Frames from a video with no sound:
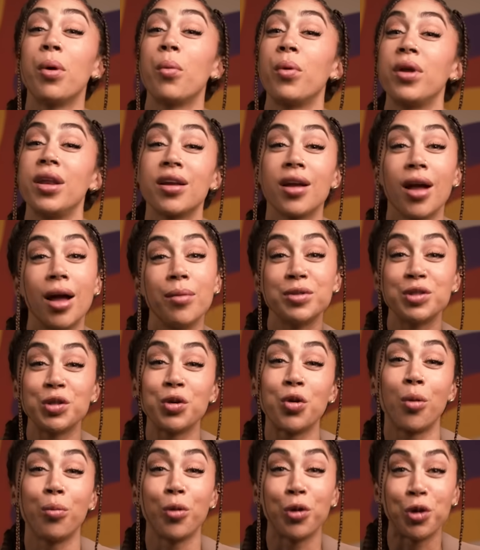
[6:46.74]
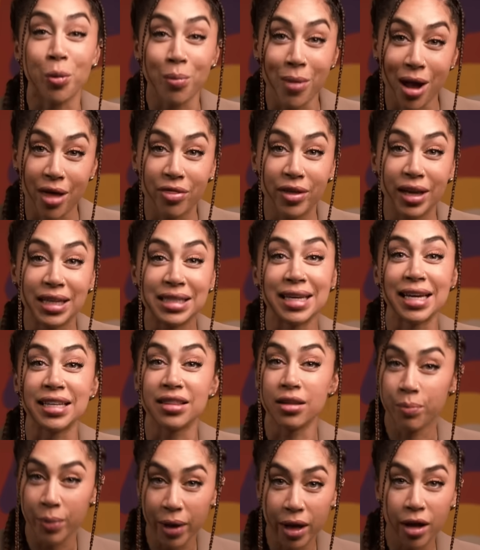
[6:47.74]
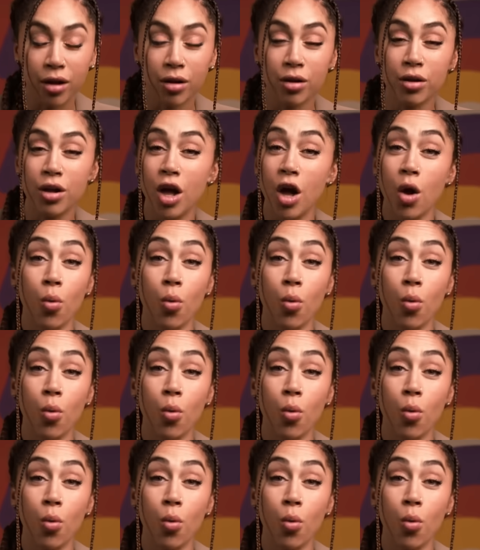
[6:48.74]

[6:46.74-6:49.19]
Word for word: But when it comes to hormonal methods like the pill,